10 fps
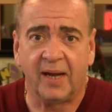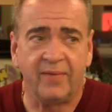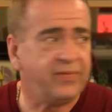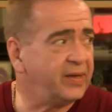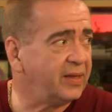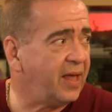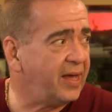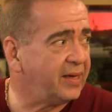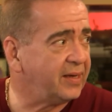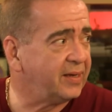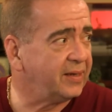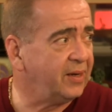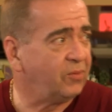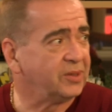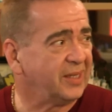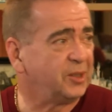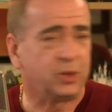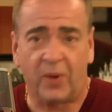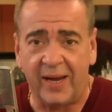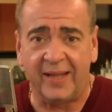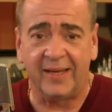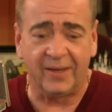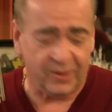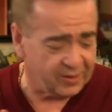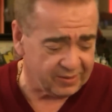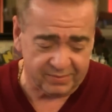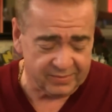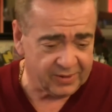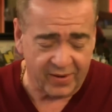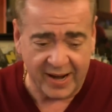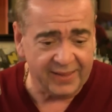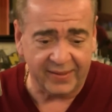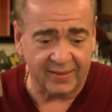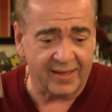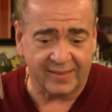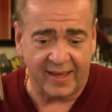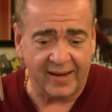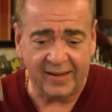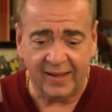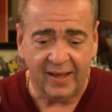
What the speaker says: I feel like it was like straining or anything like that.